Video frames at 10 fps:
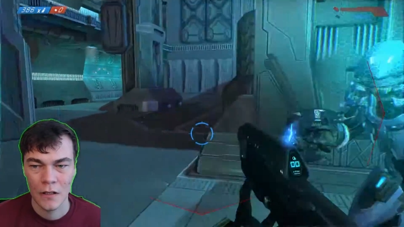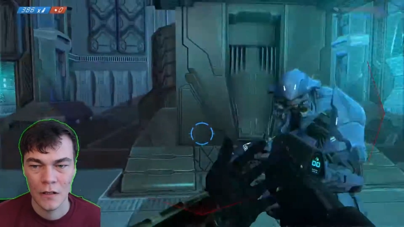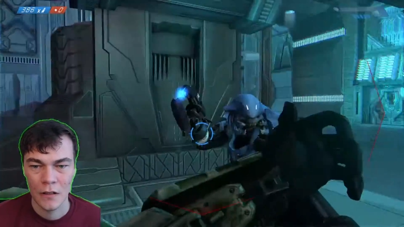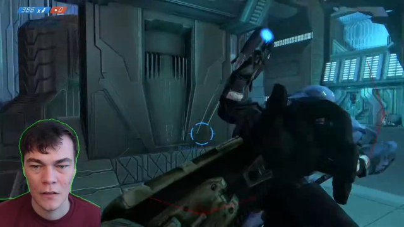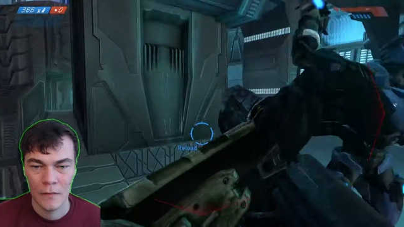
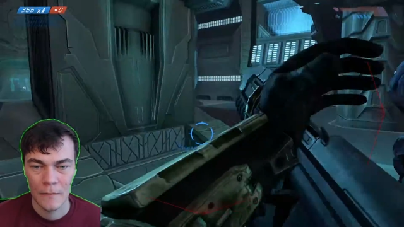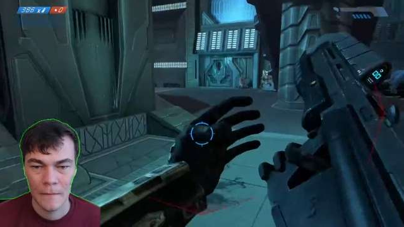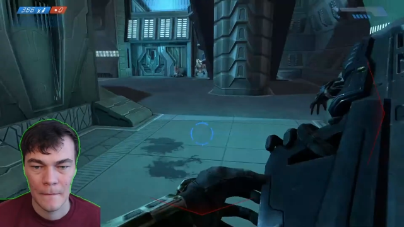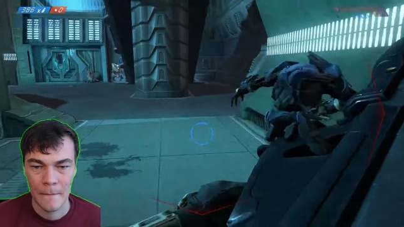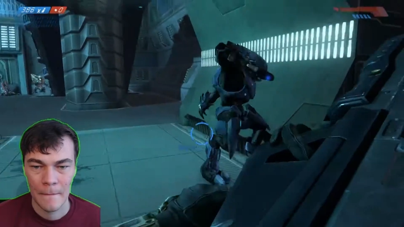
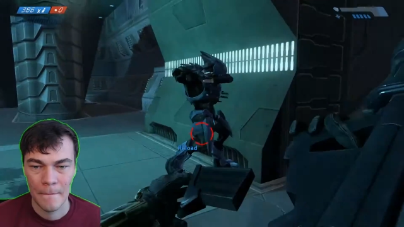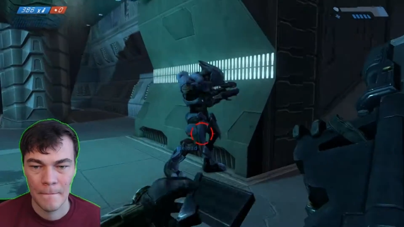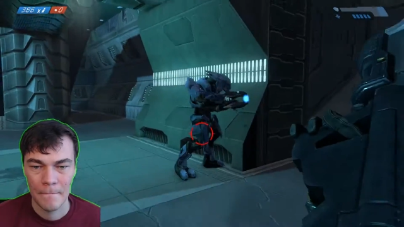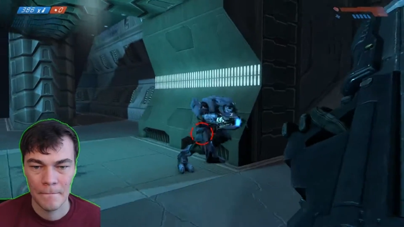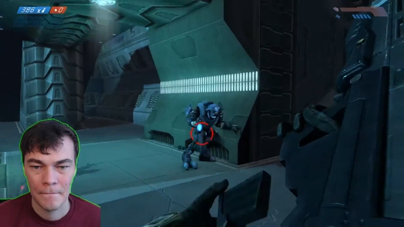
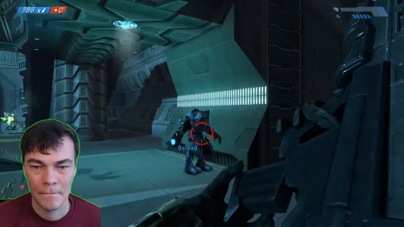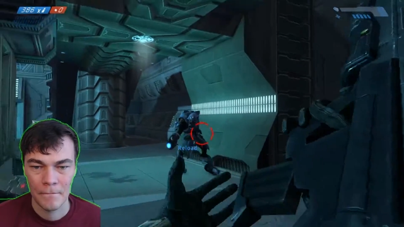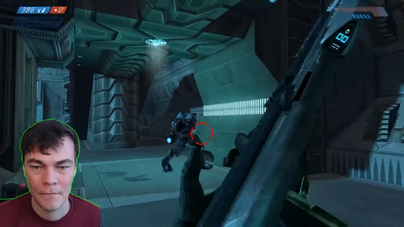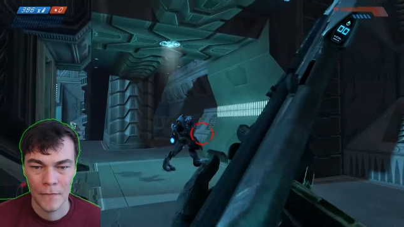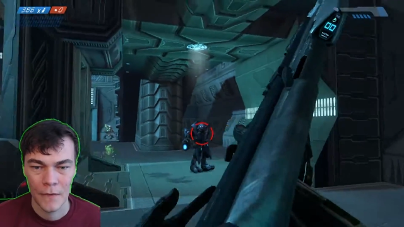
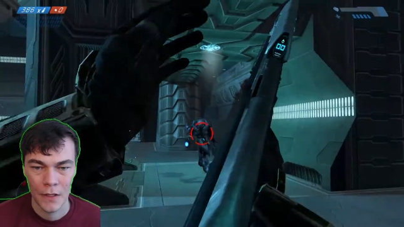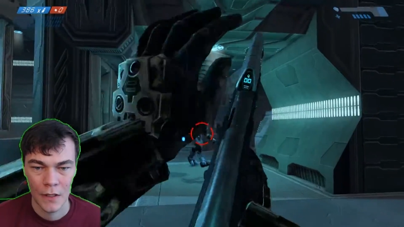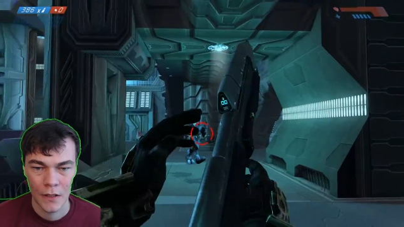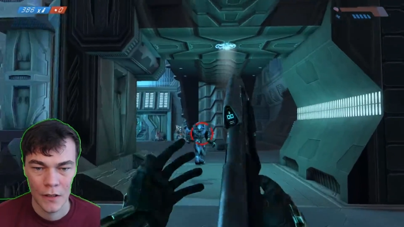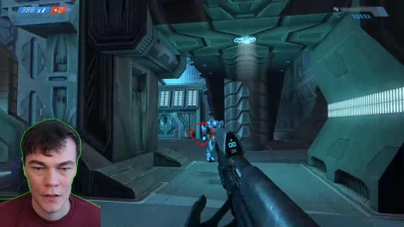
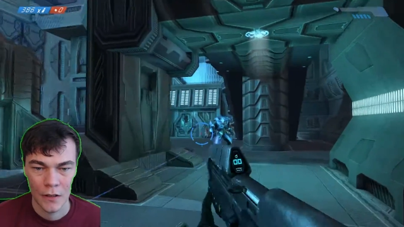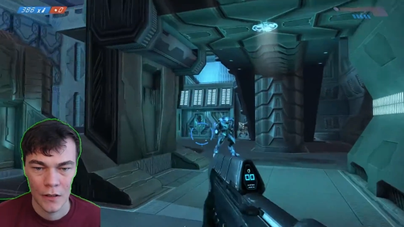(no one is talking)